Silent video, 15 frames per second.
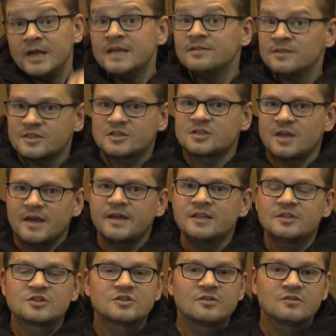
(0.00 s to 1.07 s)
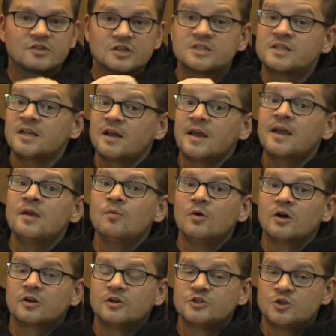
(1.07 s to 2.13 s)
In the sites, the CIA
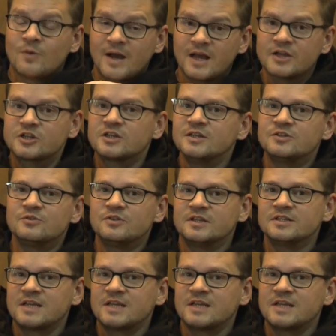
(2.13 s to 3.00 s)
workers who actually do the